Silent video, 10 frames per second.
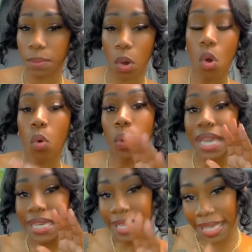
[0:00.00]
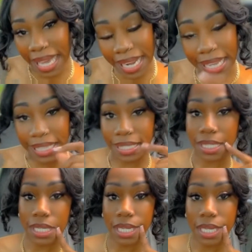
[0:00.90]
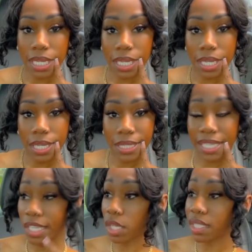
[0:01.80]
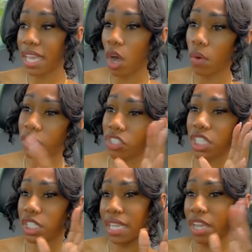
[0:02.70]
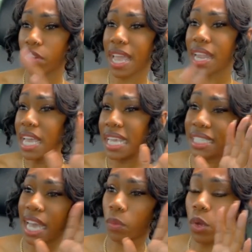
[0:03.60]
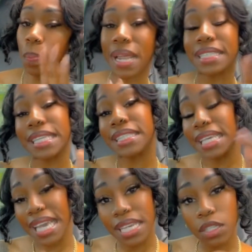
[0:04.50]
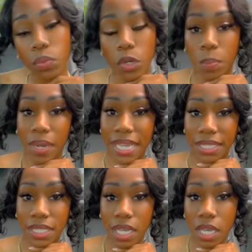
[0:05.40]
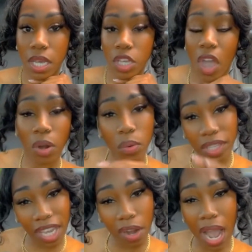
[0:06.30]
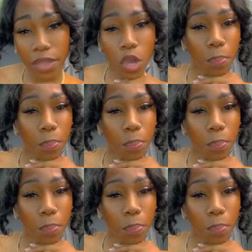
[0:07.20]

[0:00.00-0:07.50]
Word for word: But hey, who cares what I gotta say? If they decide to post some ass, I'ma watch it. But hey, let me know what you think in the comments down below.